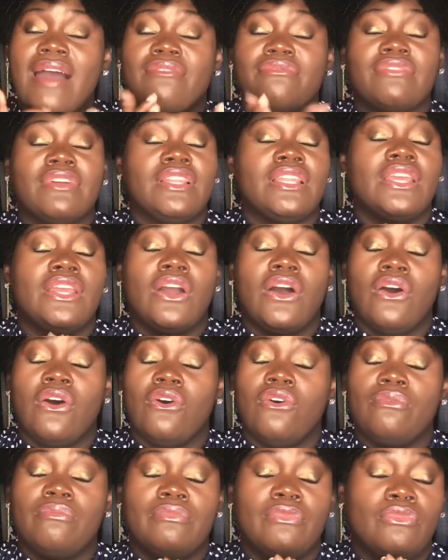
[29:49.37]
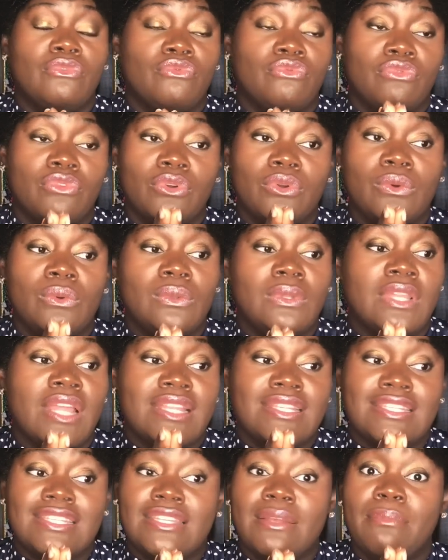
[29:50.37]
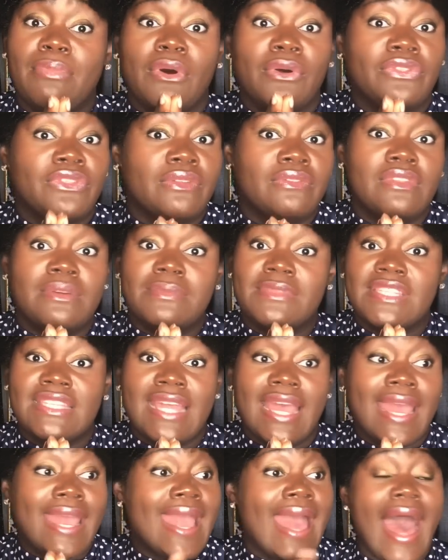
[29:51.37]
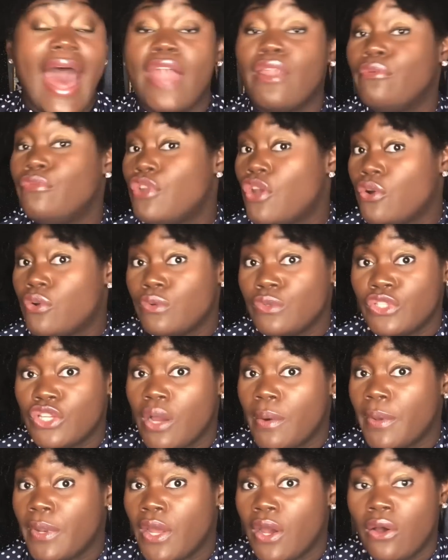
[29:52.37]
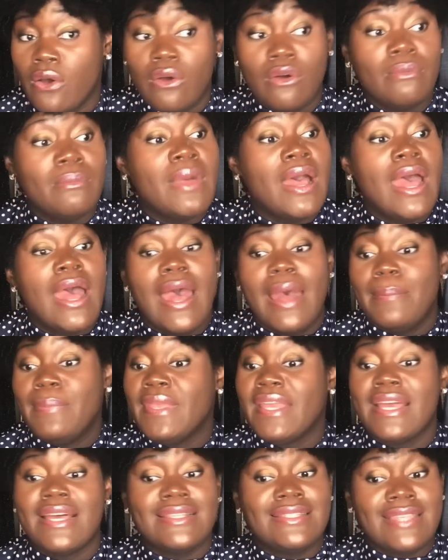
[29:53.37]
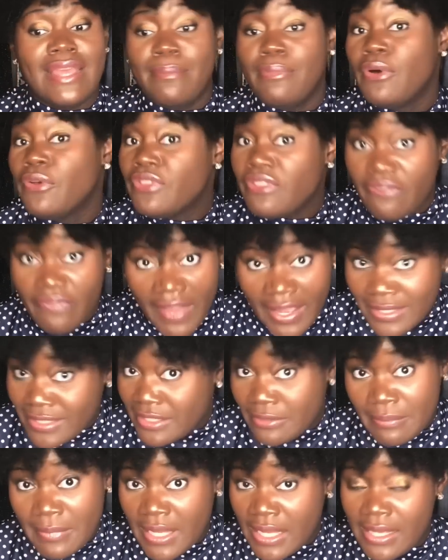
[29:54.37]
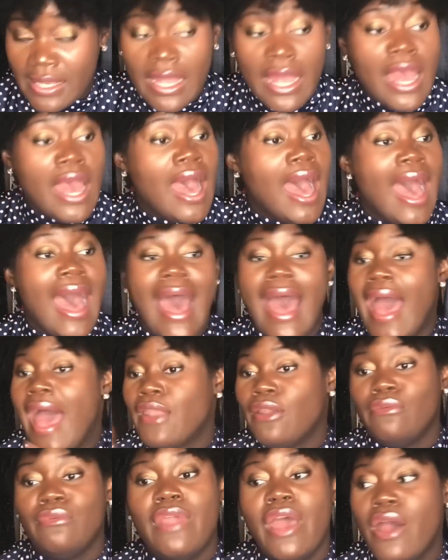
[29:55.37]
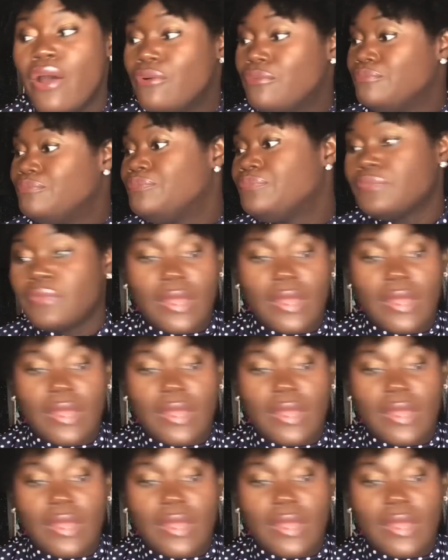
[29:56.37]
I really hope Rue lets the both of them stay. I don't know who's going home because they both affected me. I don't know.